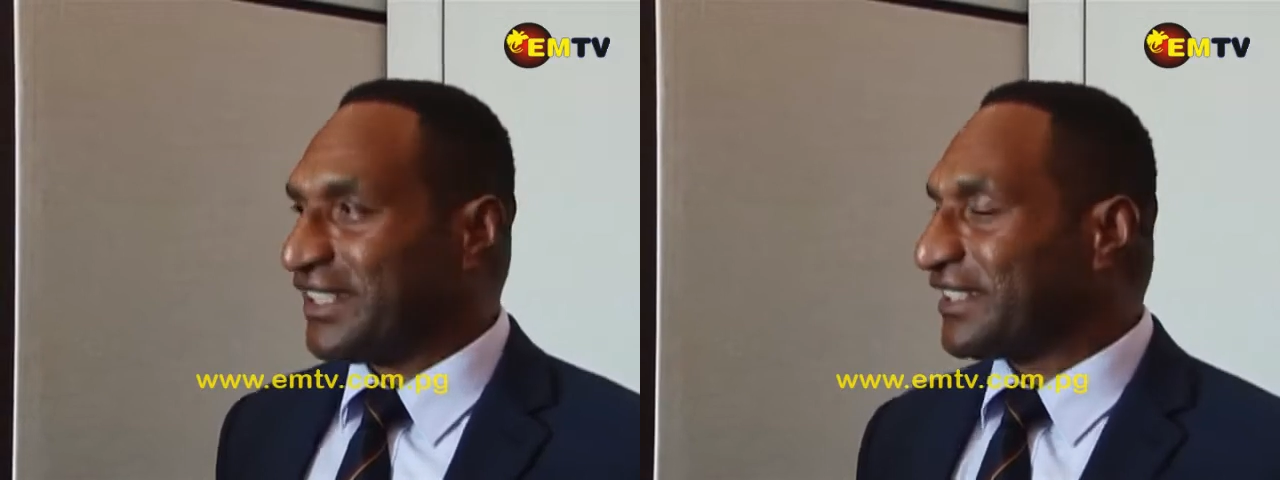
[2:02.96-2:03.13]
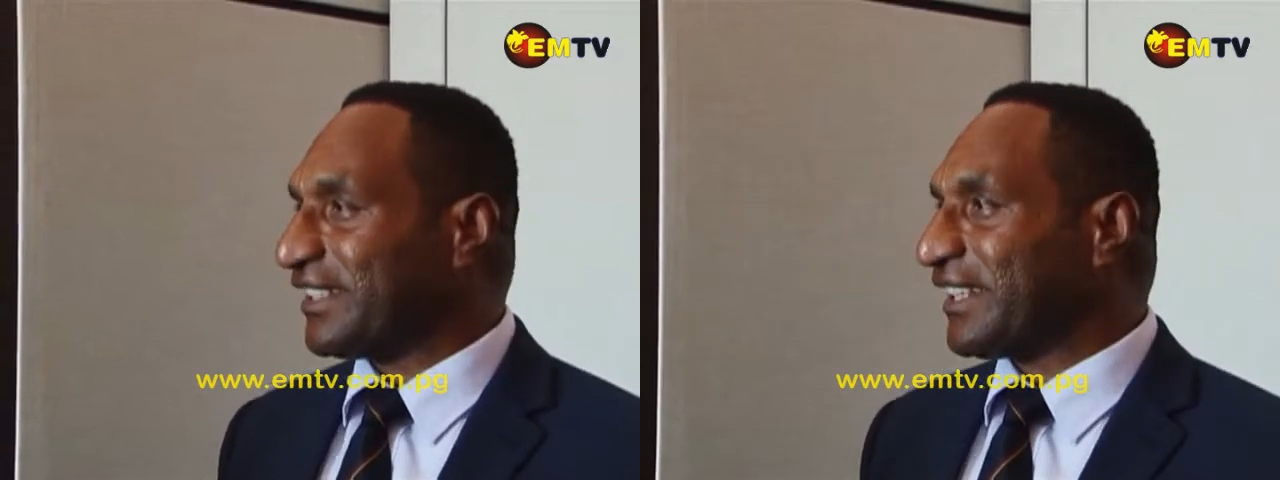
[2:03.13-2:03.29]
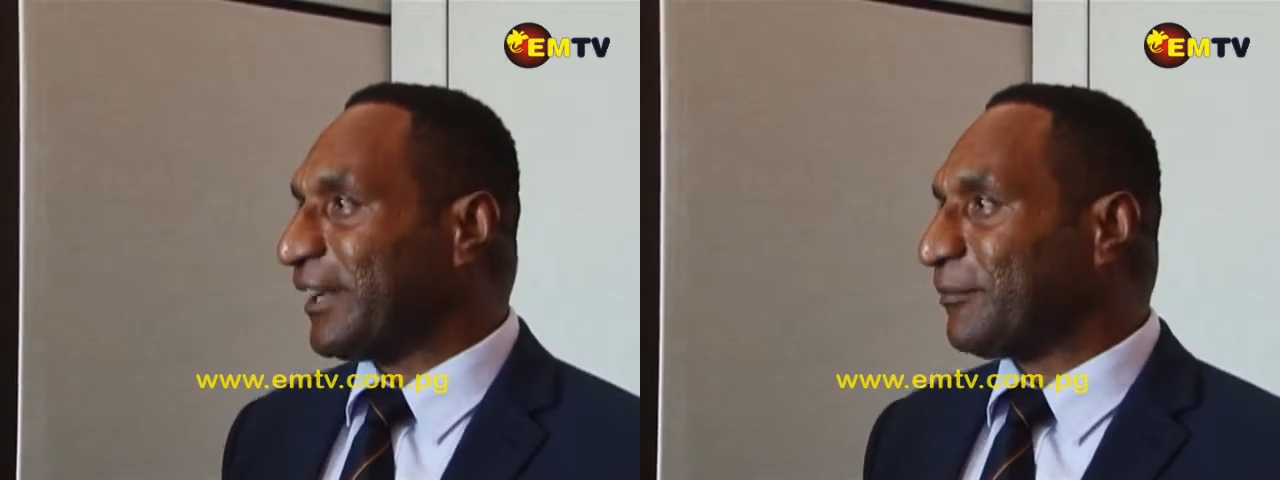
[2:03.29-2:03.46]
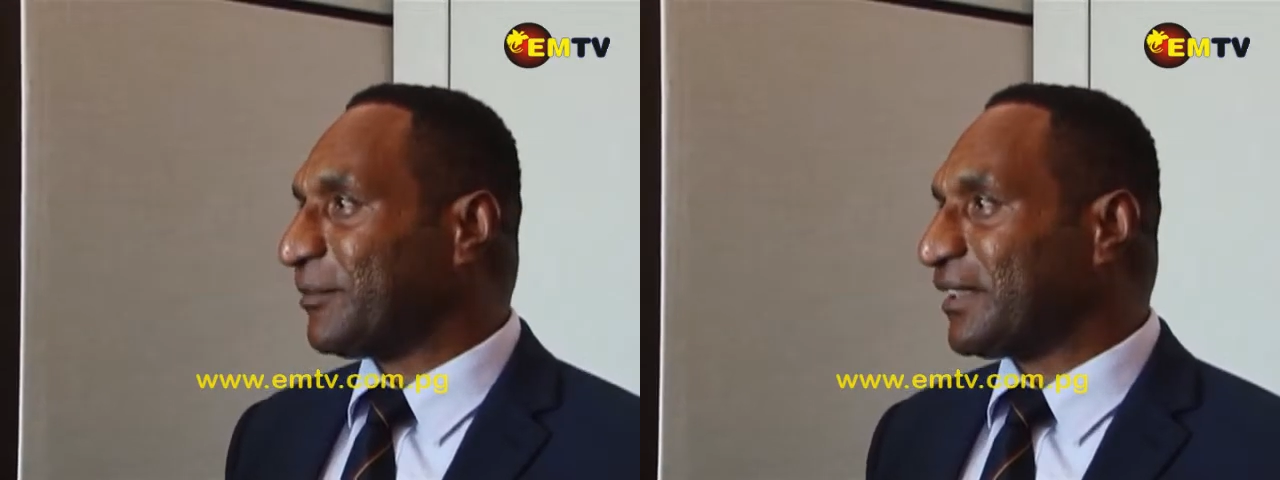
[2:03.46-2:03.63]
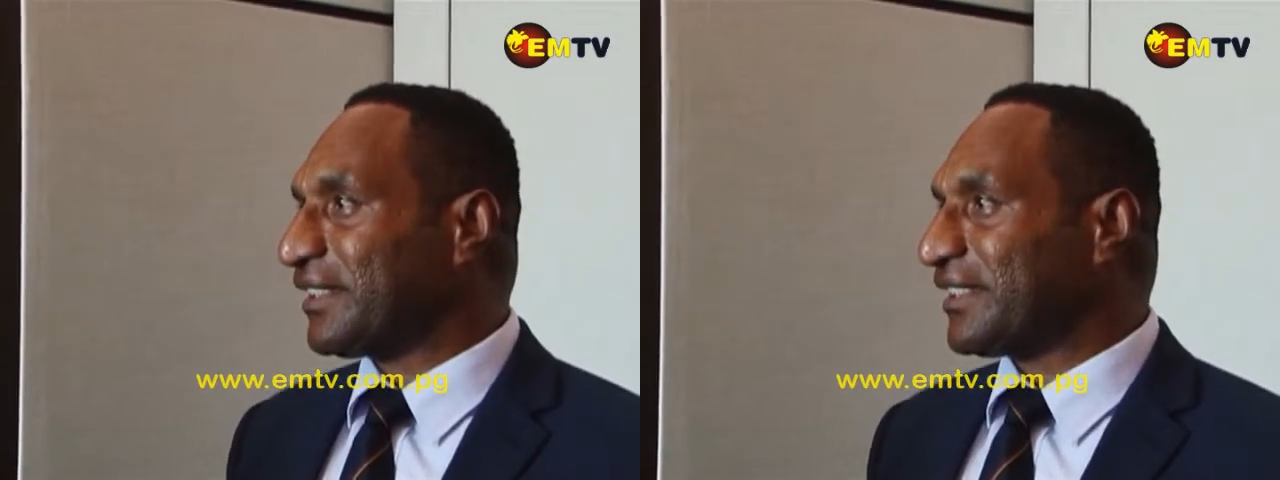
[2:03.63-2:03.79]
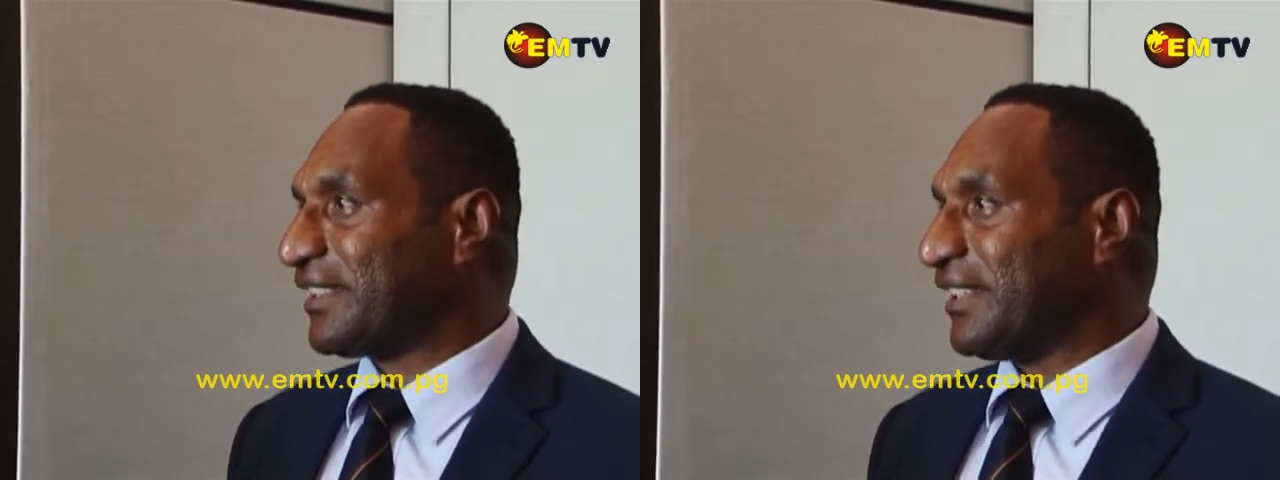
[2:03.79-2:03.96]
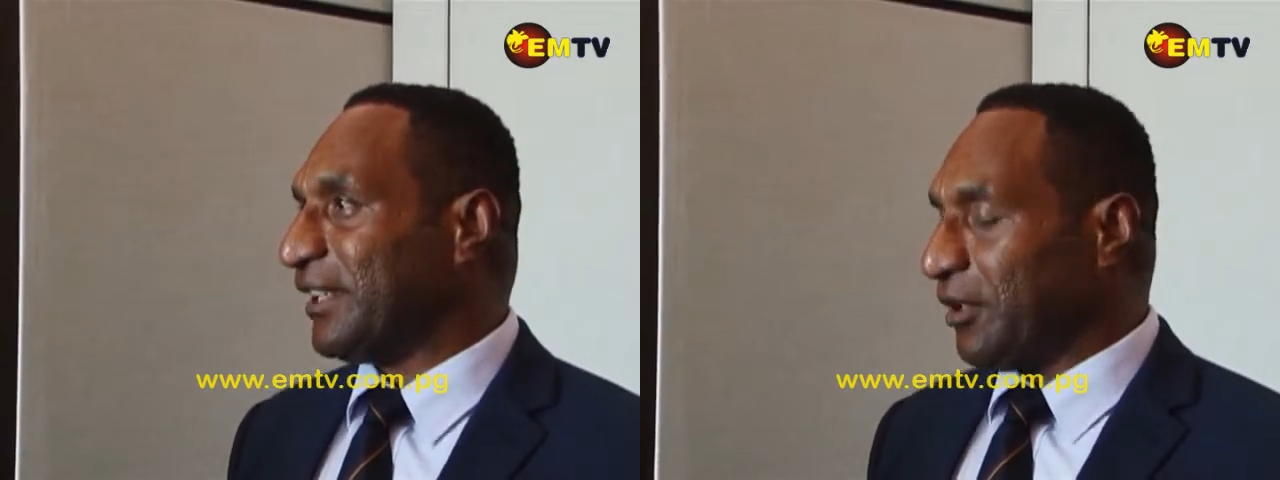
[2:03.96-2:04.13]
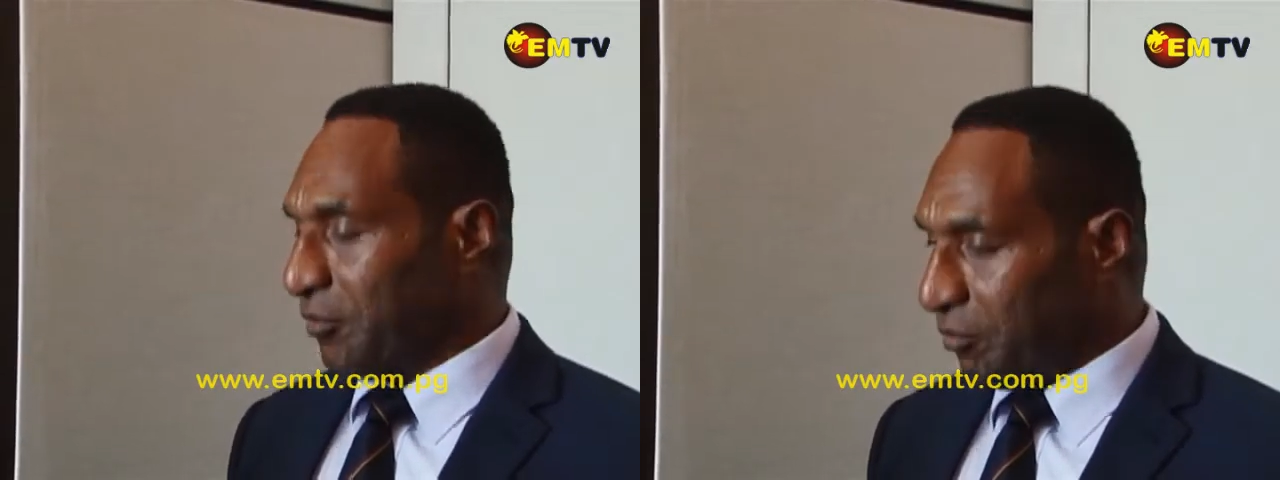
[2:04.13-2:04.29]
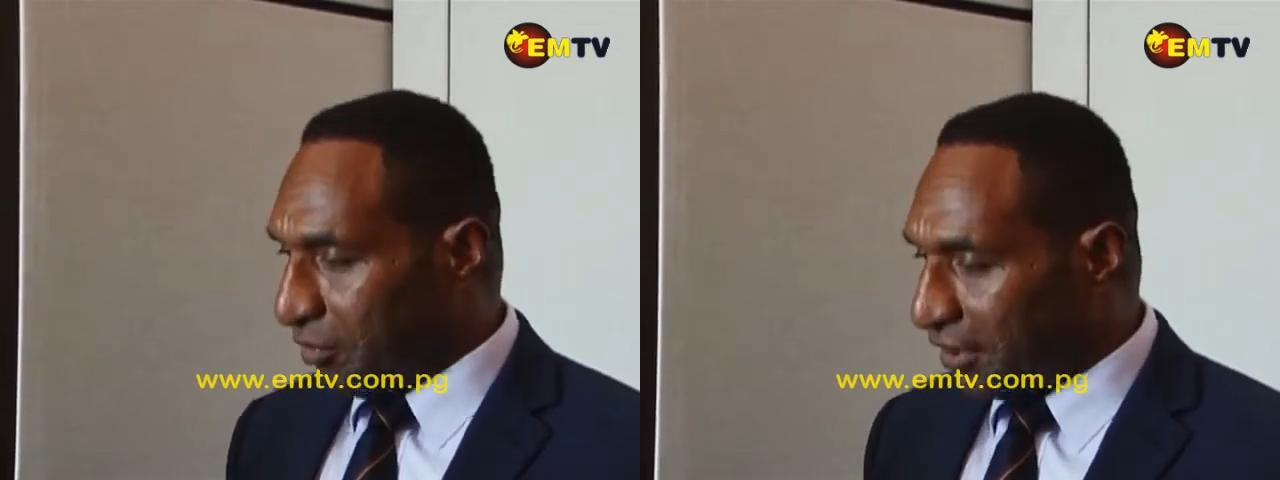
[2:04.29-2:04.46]
district governments,
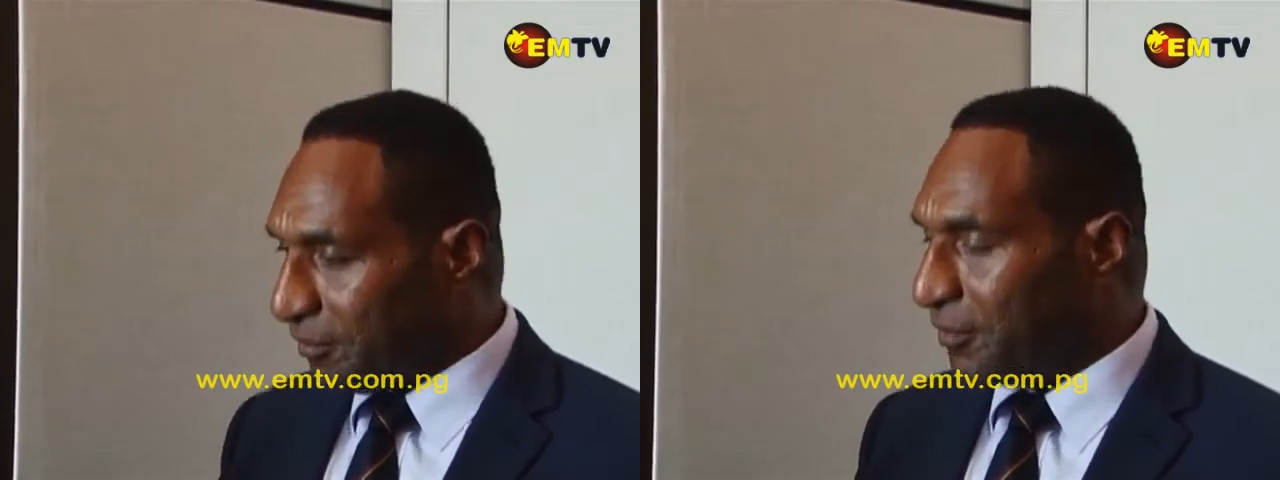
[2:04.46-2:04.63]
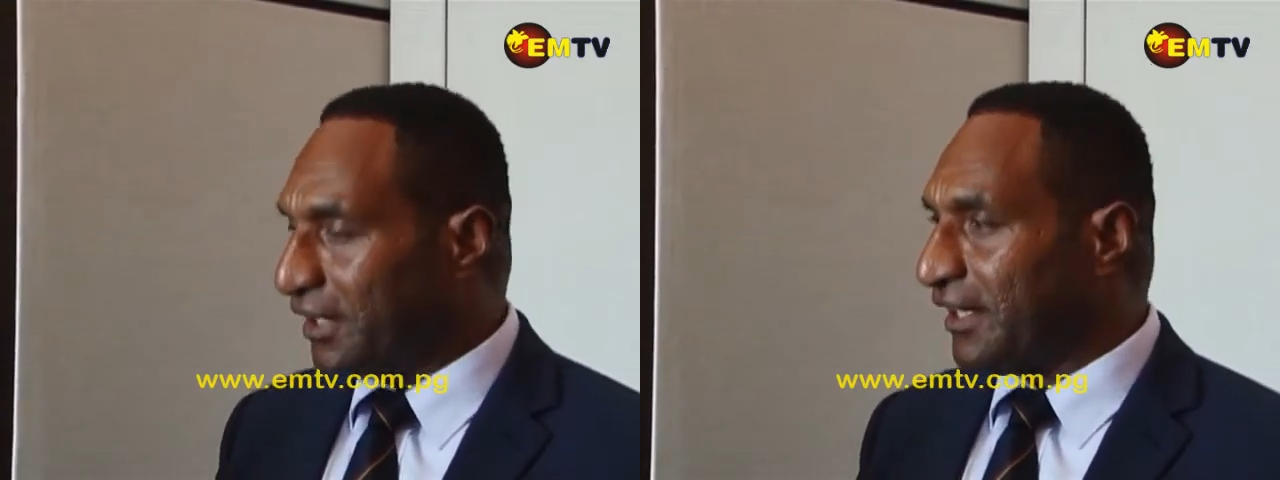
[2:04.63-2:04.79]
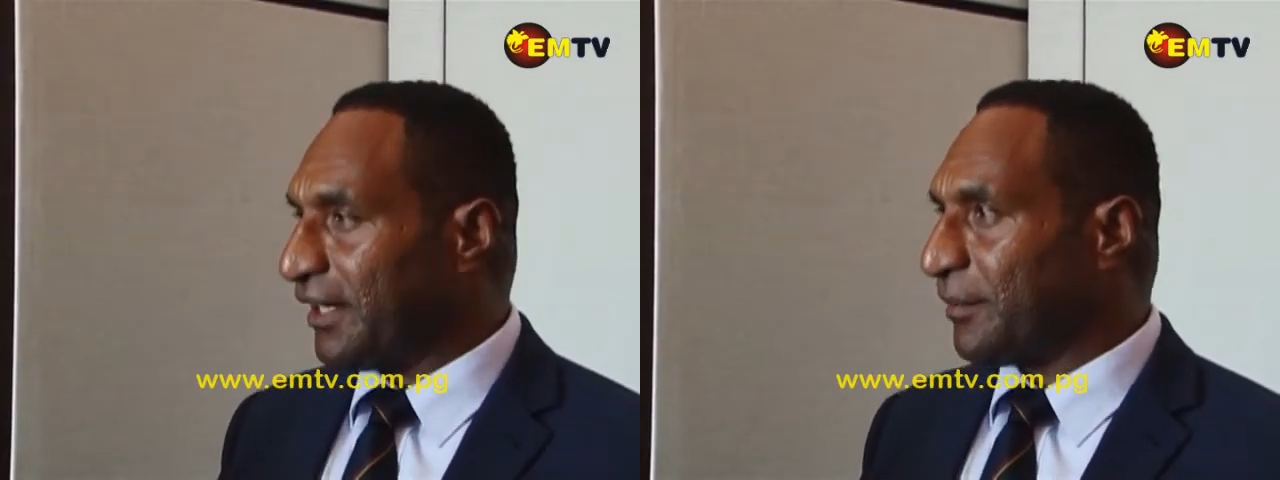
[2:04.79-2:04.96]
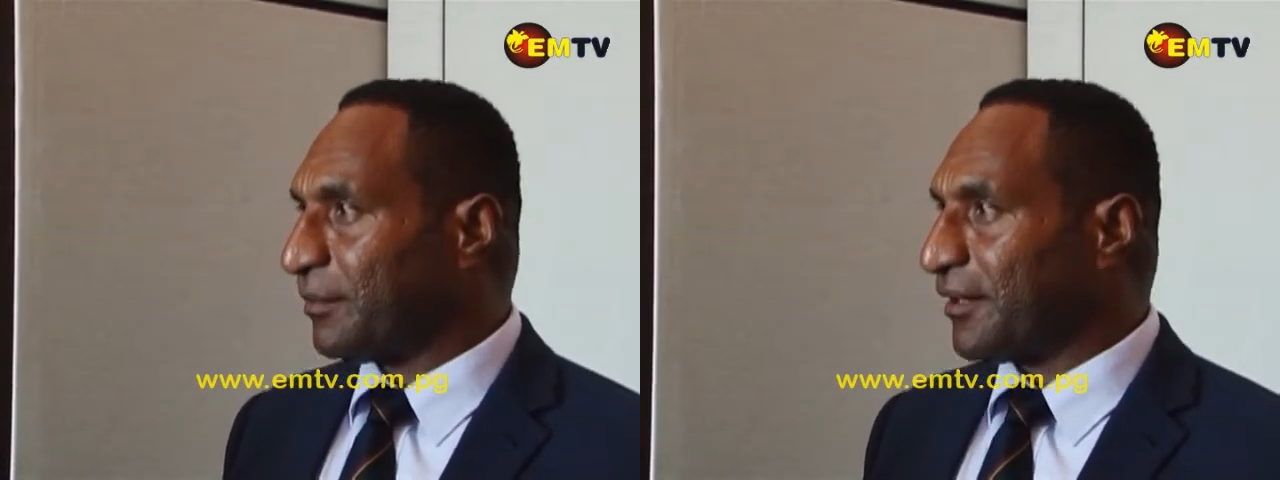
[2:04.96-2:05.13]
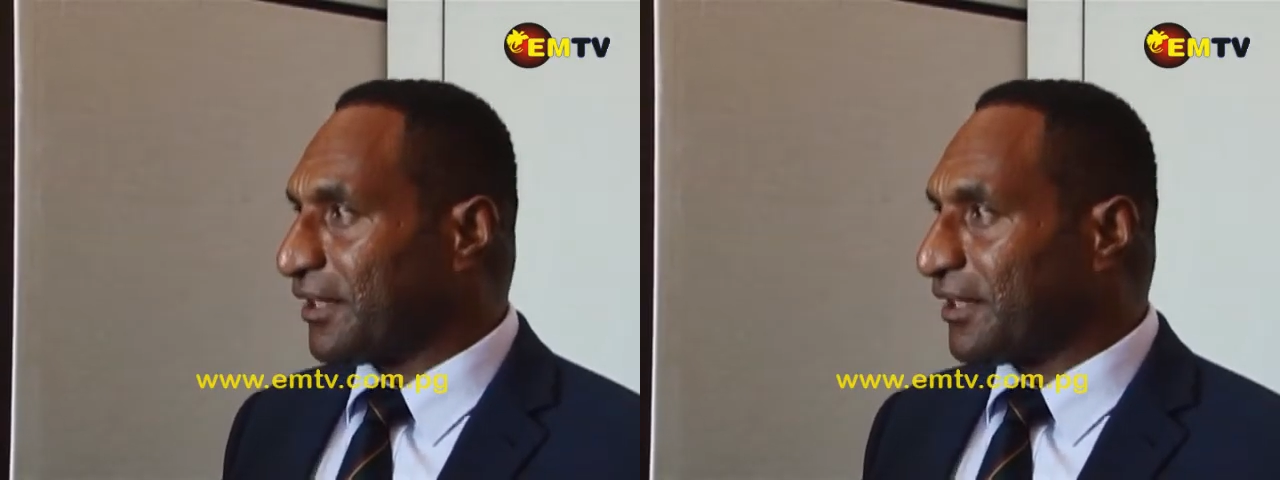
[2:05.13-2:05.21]
work with them,